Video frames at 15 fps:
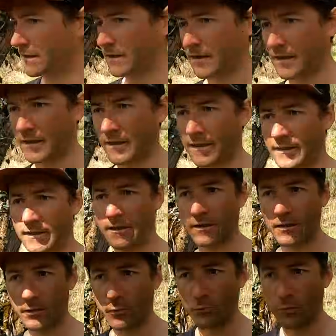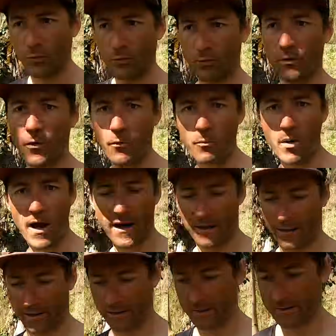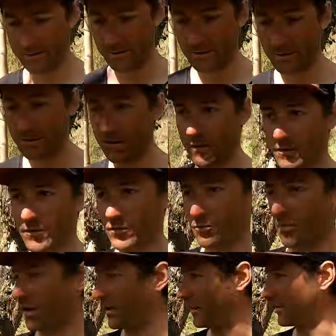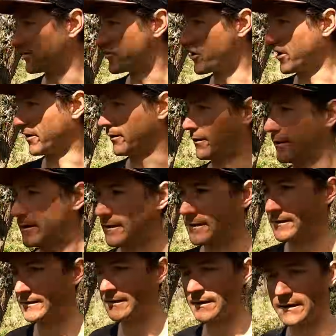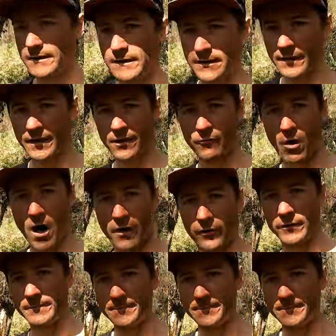and we'll go back to my little channel in a while.